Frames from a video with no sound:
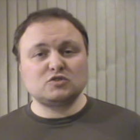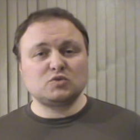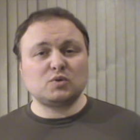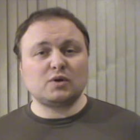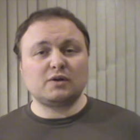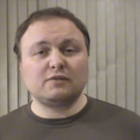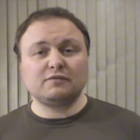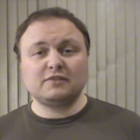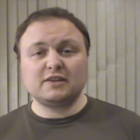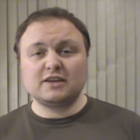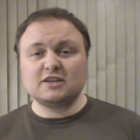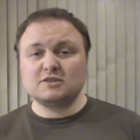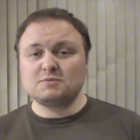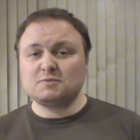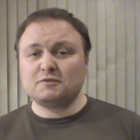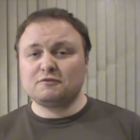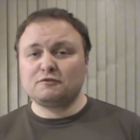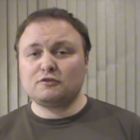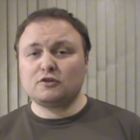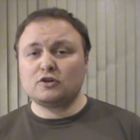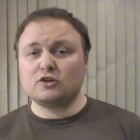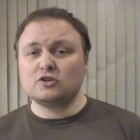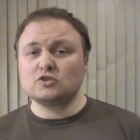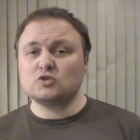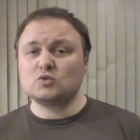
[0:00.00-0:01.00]
12 days
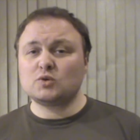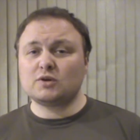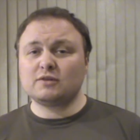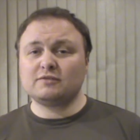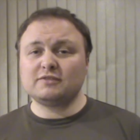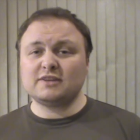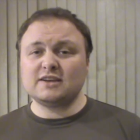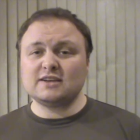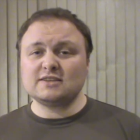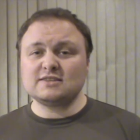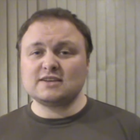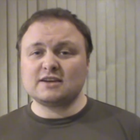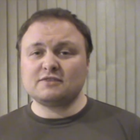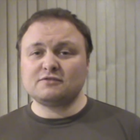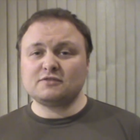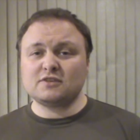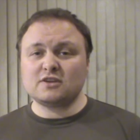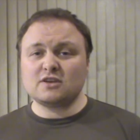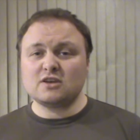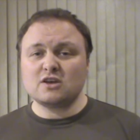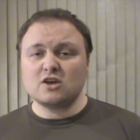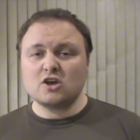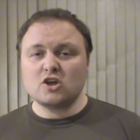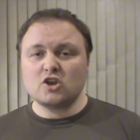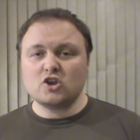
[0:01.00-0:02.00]
before and 12 days
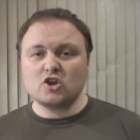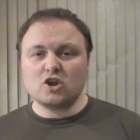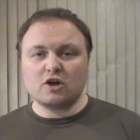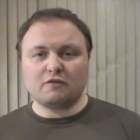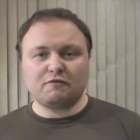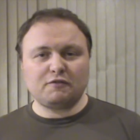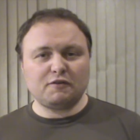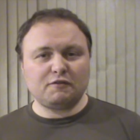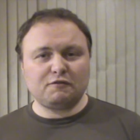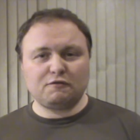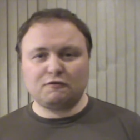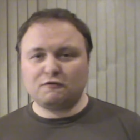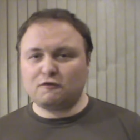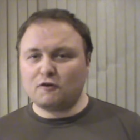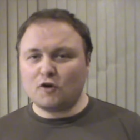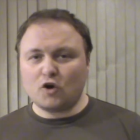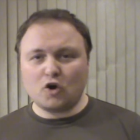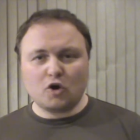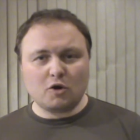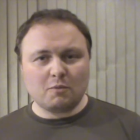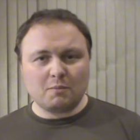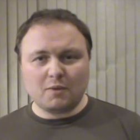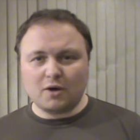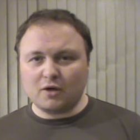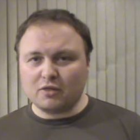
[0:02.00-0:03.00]
after, not for
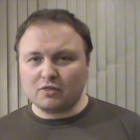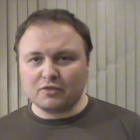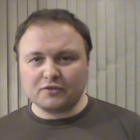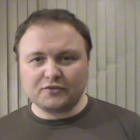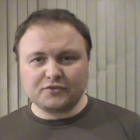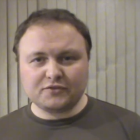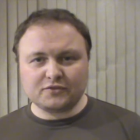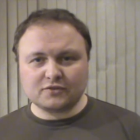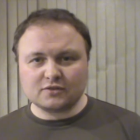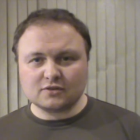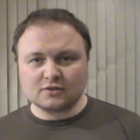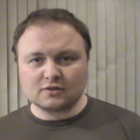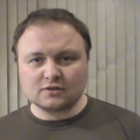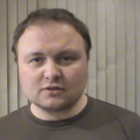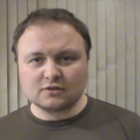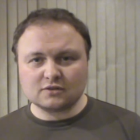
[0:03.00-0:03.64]
4 months.